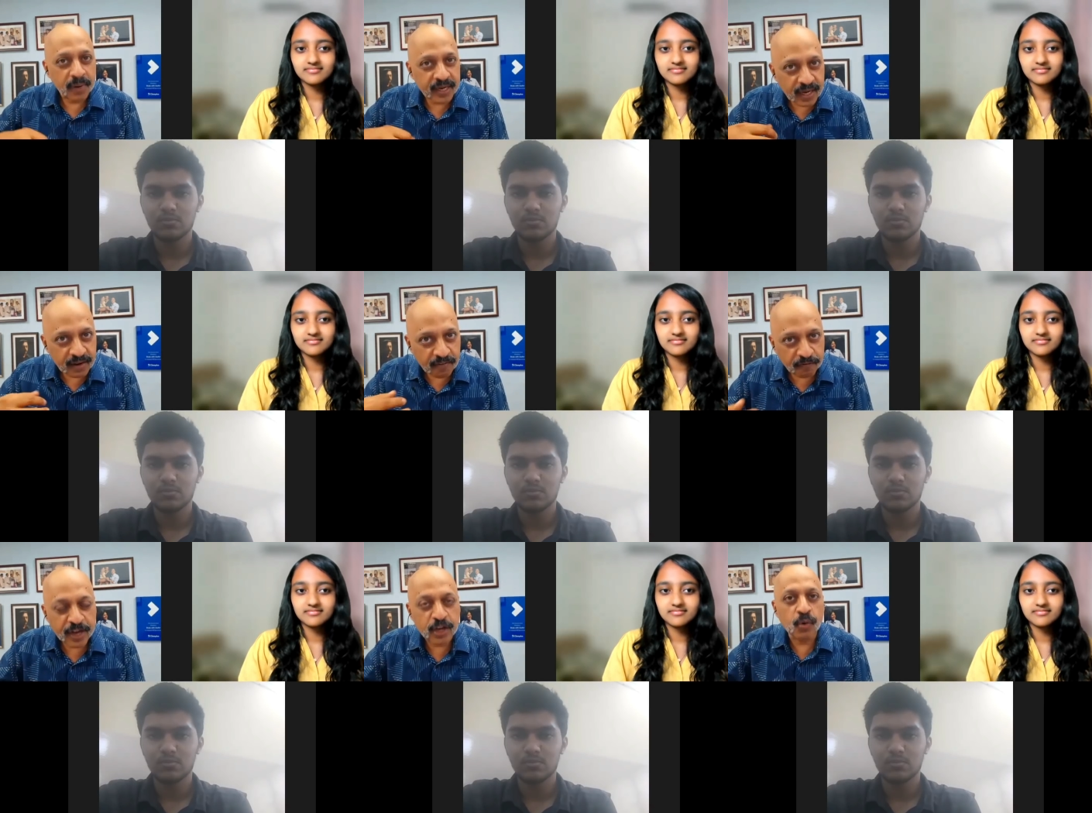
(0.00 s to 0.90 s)
Speaker 1: But
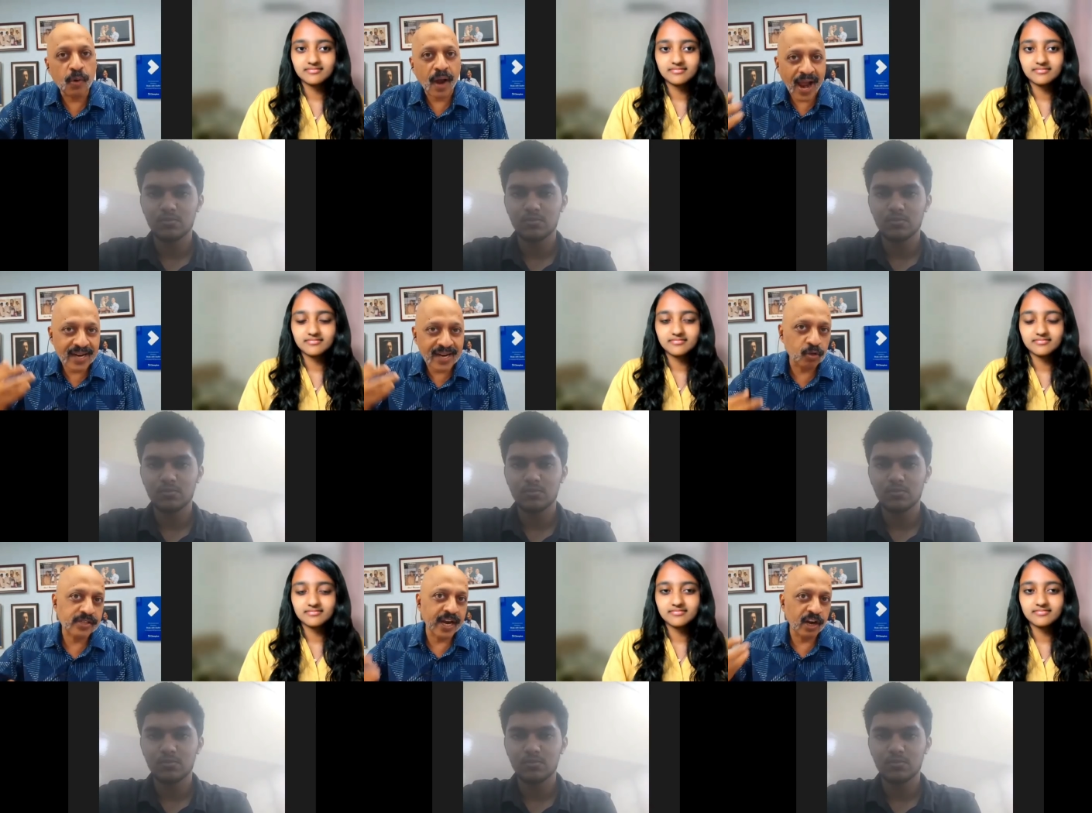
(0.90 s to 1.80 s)
when you had
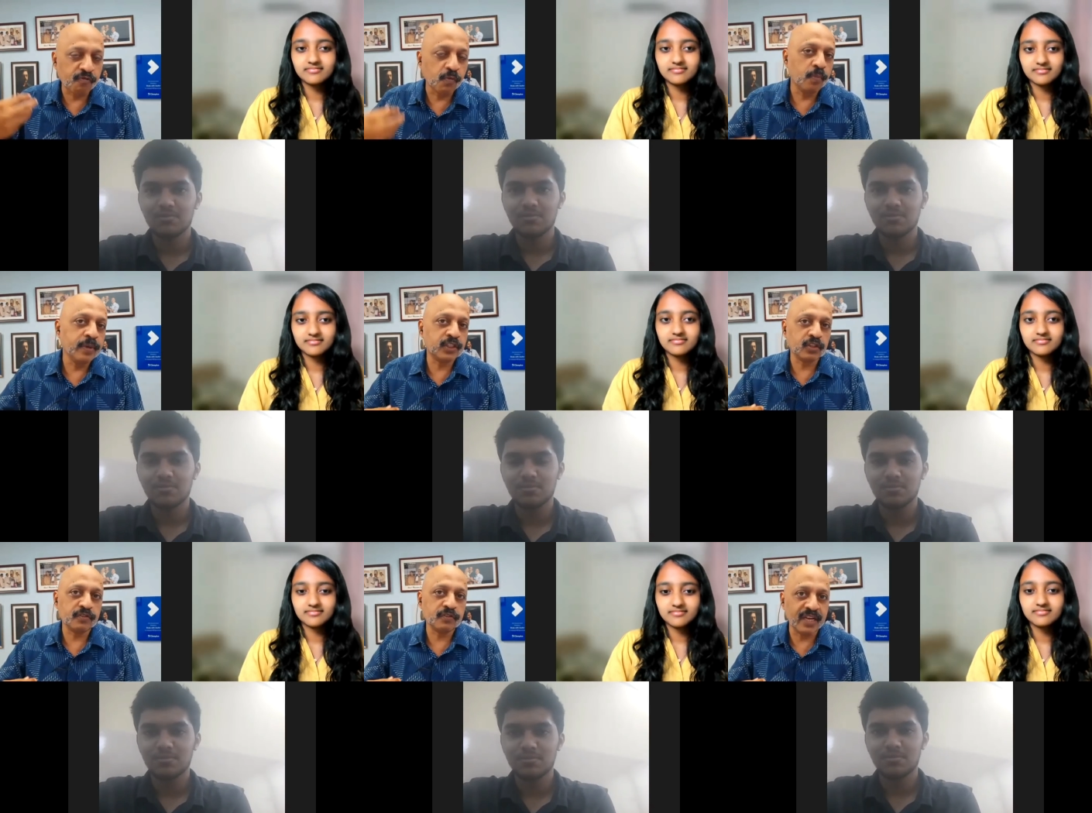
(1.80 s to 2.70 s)
those kind of moments
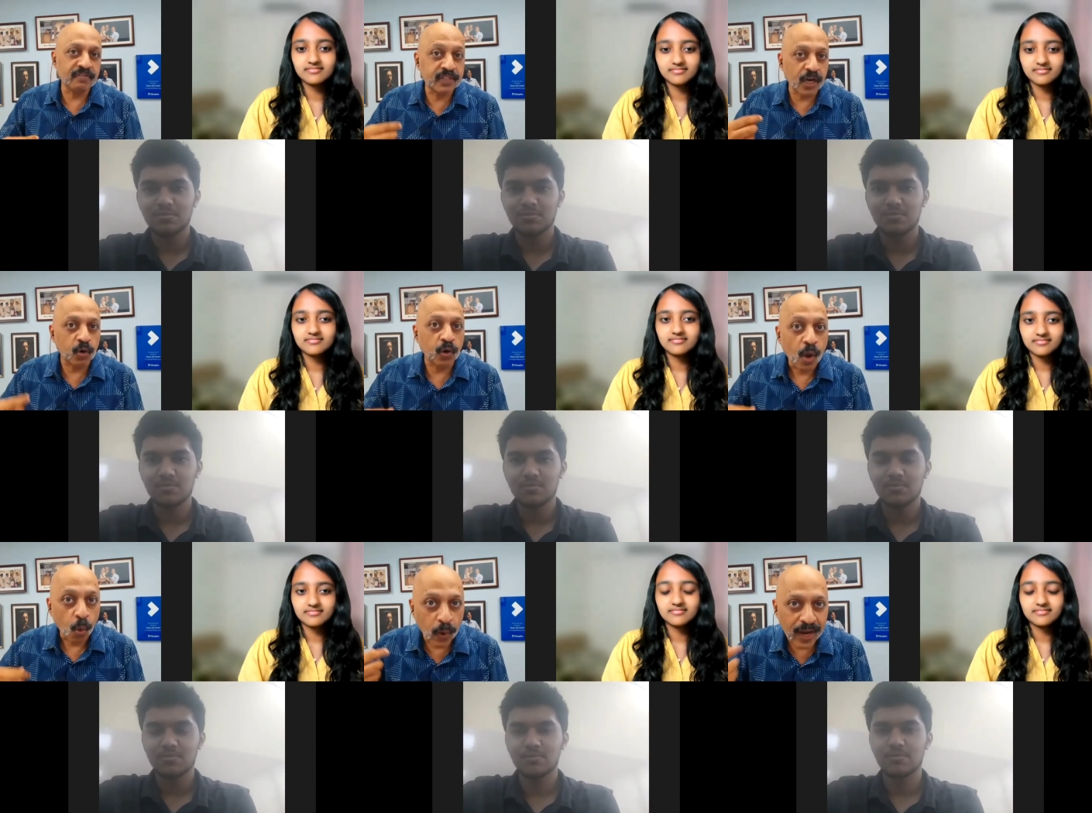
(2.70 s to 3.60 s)
of self doubt,
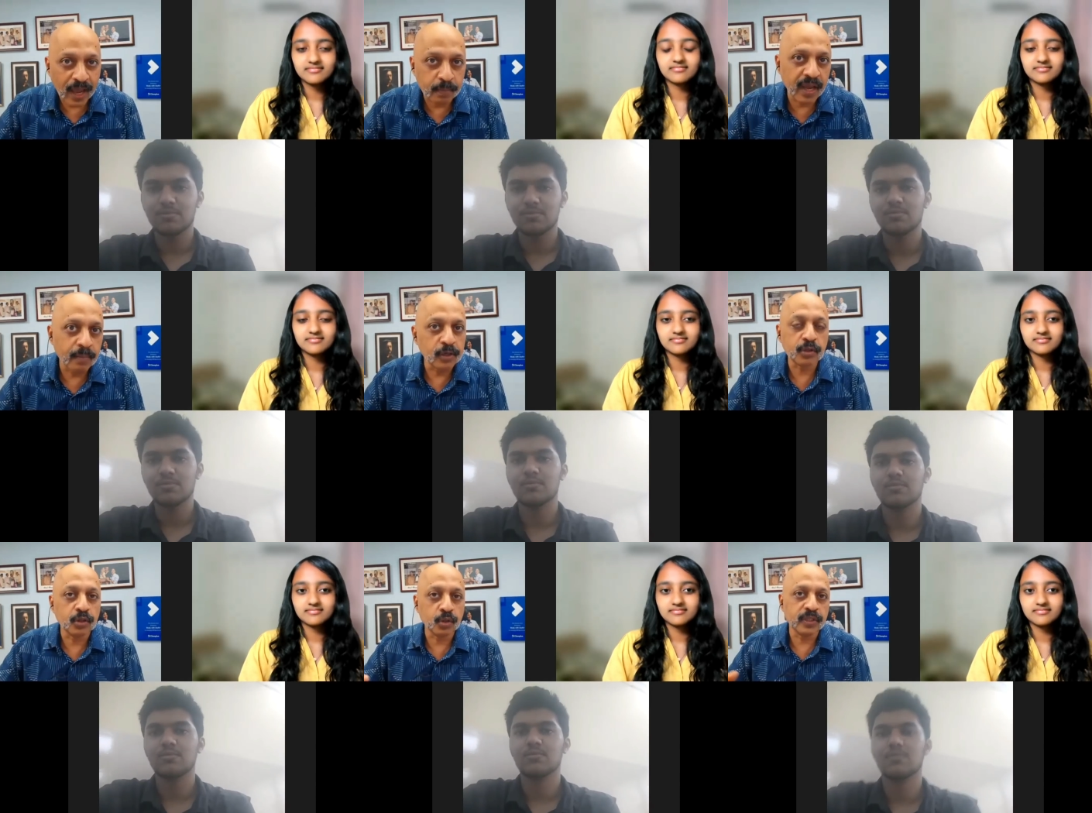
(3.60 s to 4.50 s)
will I be able
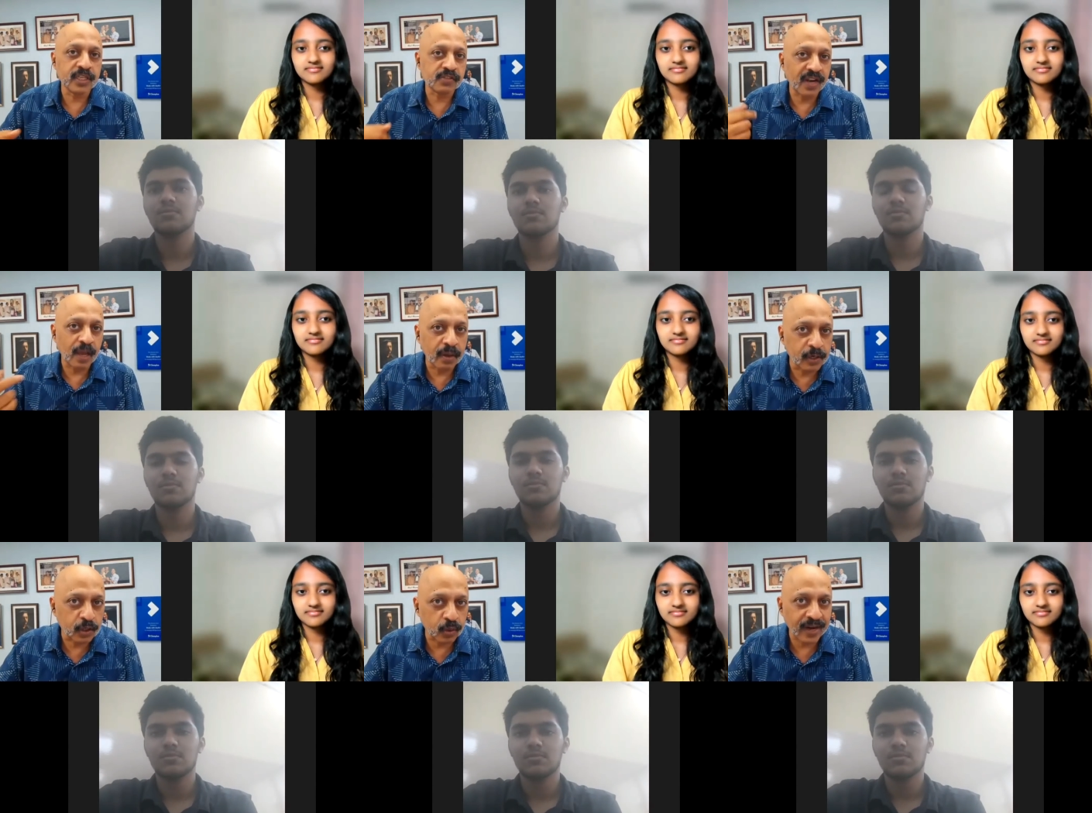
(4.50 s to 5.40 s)
to do this? Will I be
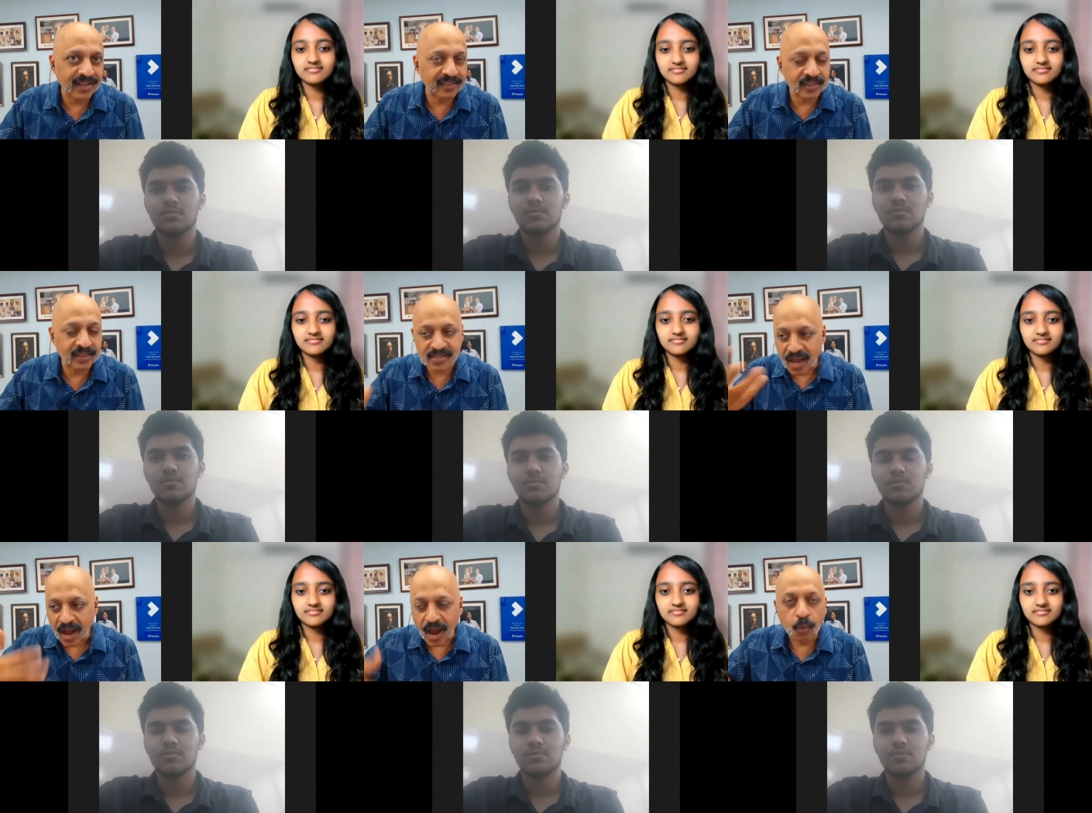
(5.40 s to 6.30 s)
able to crack this?
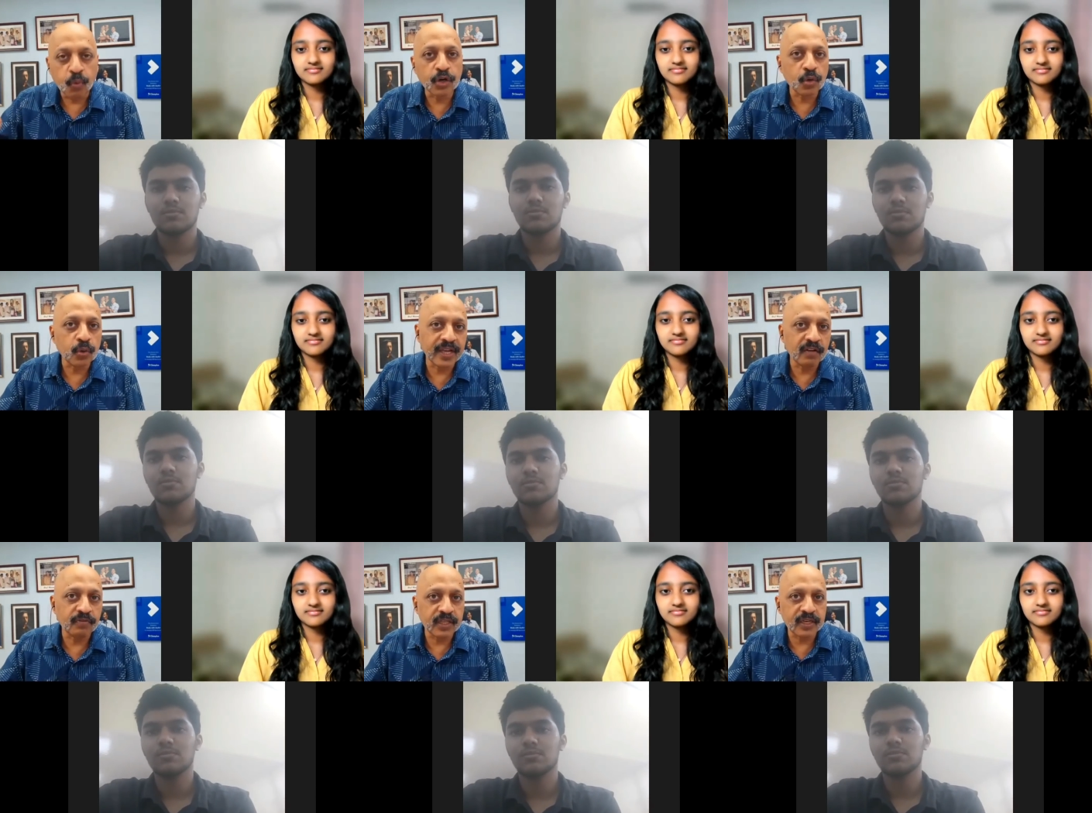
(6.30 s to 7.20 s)
How would you
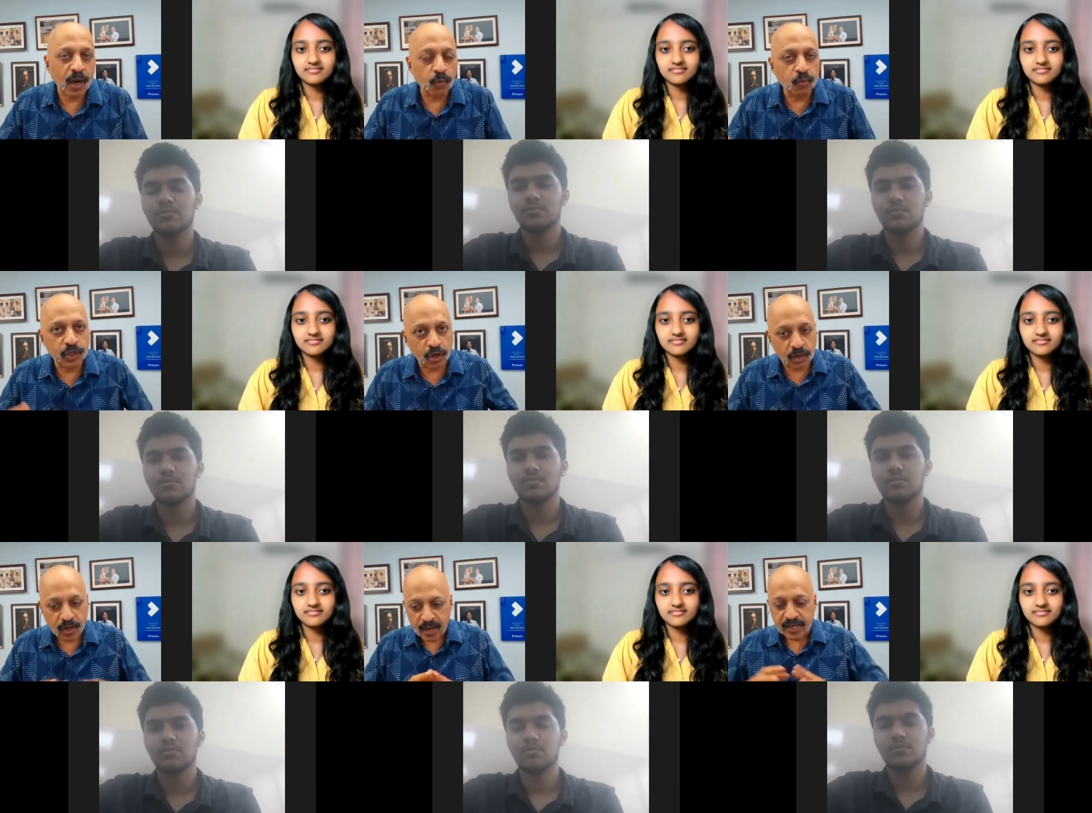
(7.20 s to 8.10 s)
deal with it? How would
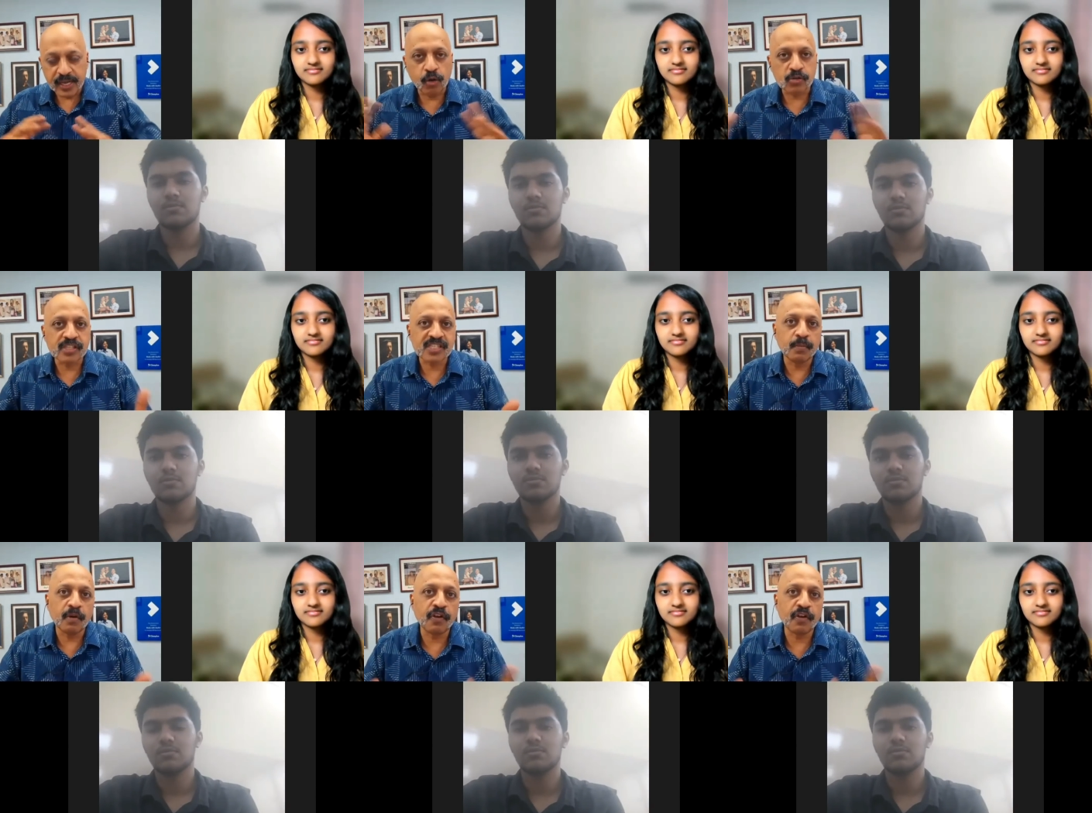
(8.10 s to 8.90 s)
your ecosystem